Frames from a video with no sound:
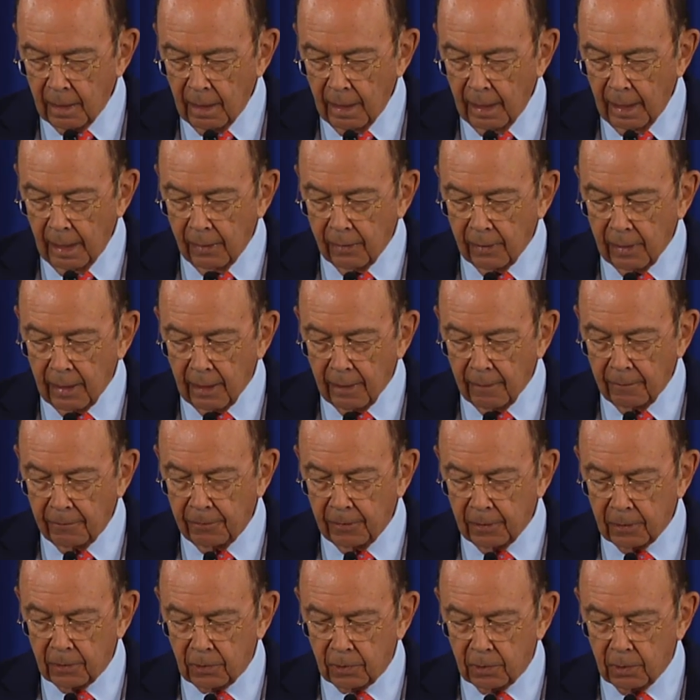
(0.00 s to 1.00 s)
Our
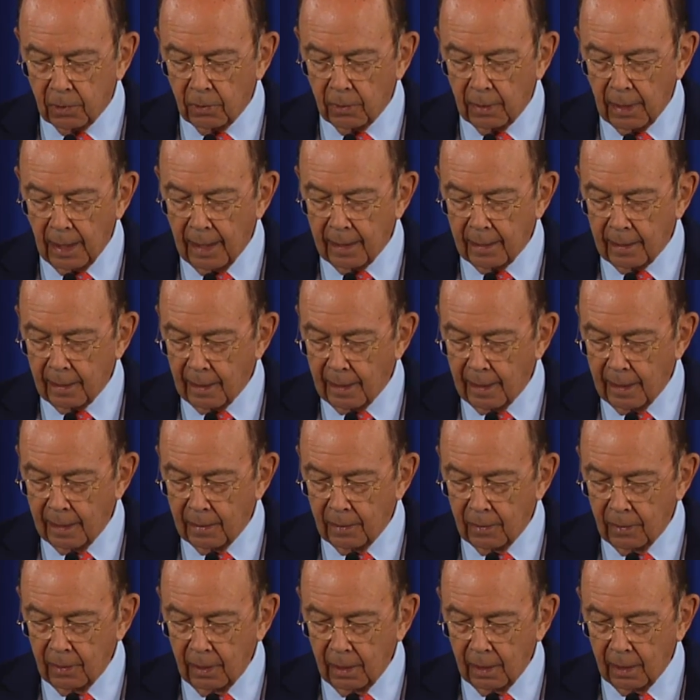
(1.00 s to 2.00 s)
efforts do not
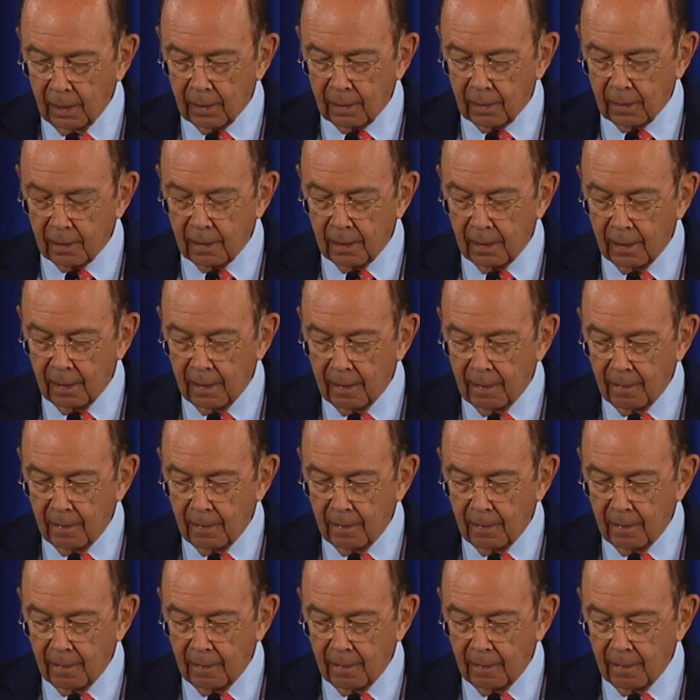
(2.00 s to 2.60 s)
end here,